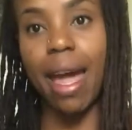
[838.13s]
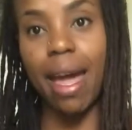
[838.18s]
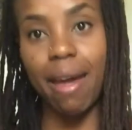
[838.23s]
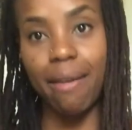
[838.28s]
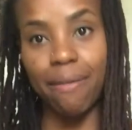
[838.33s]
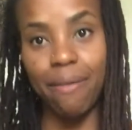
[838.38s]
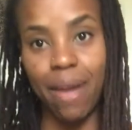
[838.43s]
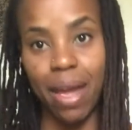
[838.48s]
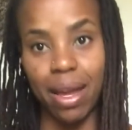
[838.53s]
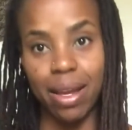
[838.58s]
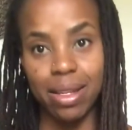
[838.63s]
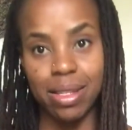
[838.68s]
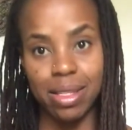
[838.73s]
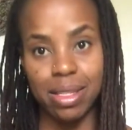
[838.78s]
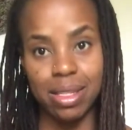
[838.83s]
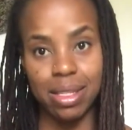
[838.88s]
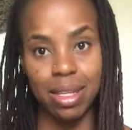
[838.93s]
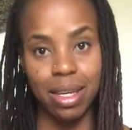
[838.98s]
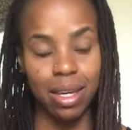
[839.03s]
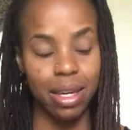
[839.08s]

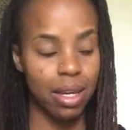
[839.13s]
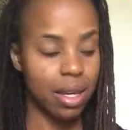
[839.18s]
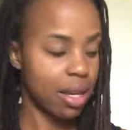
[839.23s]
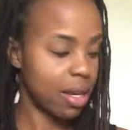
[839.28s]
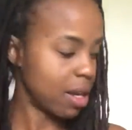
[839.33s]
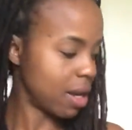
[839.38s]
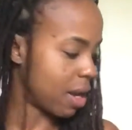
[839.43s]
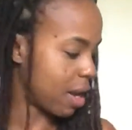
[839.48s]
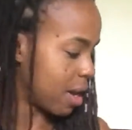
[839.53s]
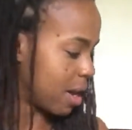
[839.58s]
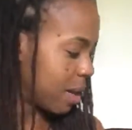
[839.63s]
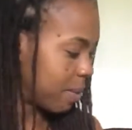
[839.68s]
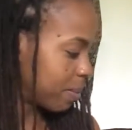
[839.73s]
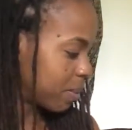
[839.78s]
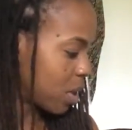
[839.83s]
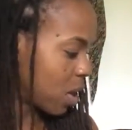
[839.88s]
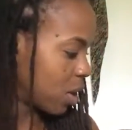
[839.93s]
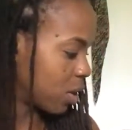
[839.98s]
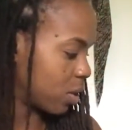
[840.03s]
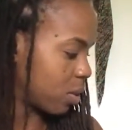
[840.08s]
FX
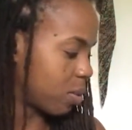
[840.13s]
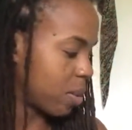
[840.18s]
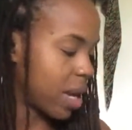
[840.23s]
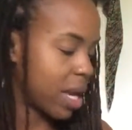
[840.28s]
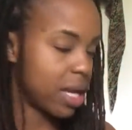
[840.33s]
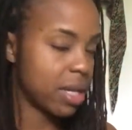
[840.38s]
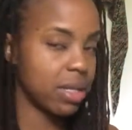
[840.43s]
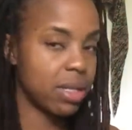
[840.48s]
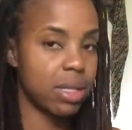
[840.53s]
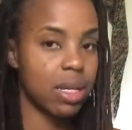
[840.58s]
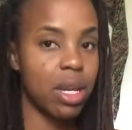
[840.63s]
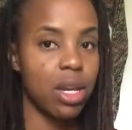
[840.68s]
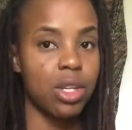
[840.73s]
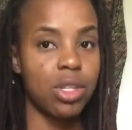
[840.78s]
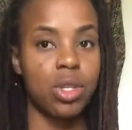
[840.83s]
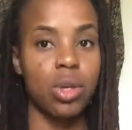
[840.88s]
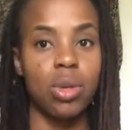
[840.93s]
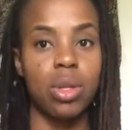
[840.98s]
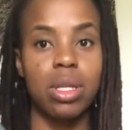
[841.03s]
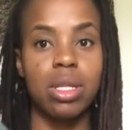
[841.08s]
colorways.
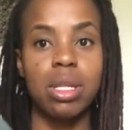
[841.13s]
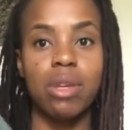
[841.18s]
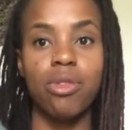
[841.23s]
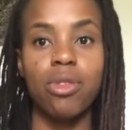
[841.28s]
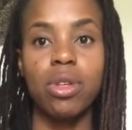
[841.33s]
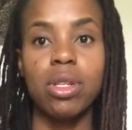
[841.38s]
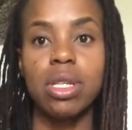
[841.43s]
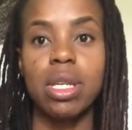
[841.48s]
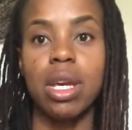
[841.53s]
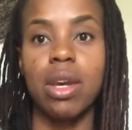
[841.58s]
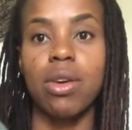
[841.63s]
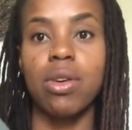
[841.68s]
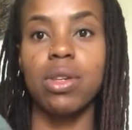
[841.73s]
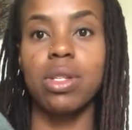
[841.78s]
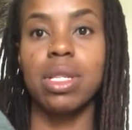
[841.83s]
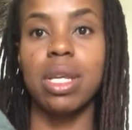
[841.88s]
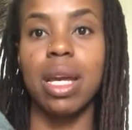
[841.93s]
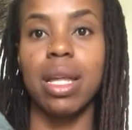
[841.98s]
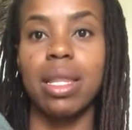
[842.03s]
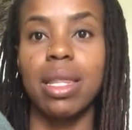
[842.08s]
So the difference here is
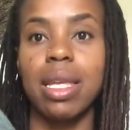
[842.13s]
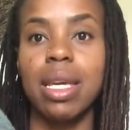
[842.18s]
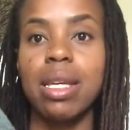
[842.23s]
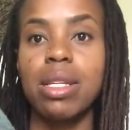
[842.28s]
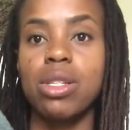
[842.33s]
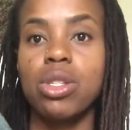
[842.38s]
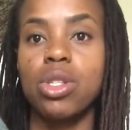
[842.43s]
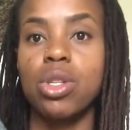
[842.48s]
that these